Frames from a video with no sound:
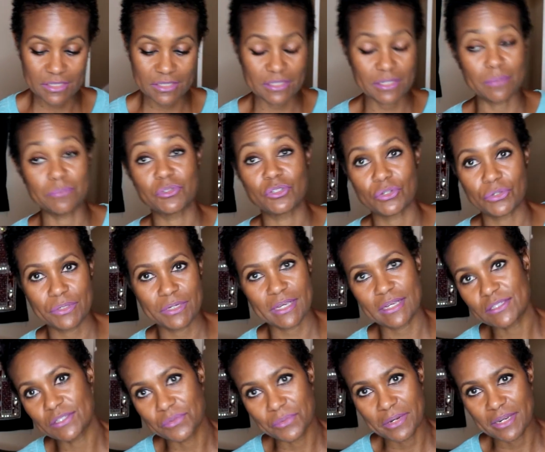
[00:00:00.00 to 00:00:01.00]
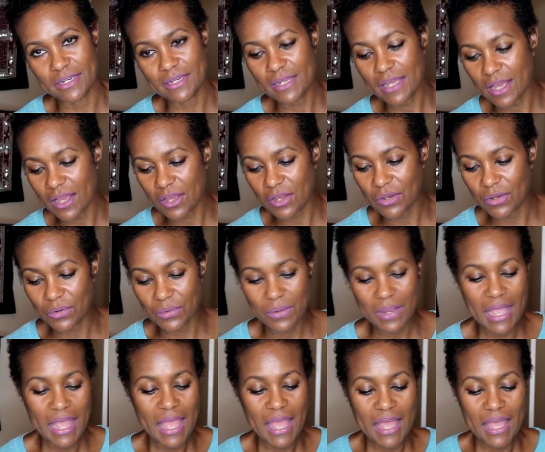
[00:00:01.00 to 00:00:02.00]
since I'm sure you guys already
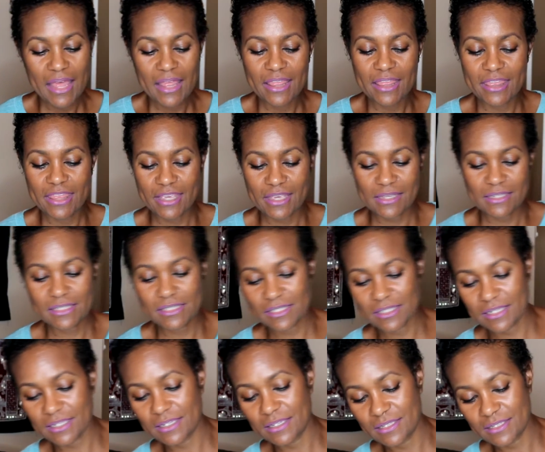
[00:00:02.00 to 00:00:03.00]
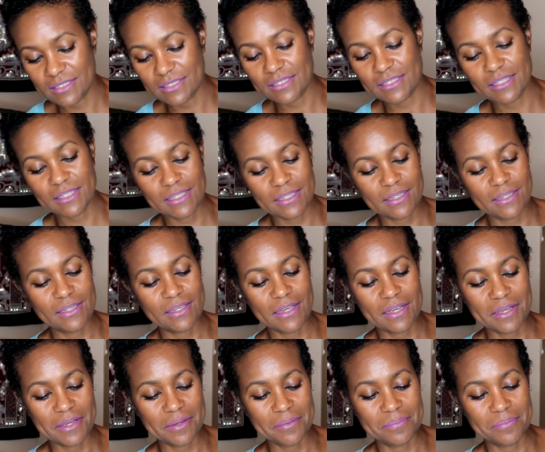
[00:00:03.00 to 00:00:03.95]
know, this is the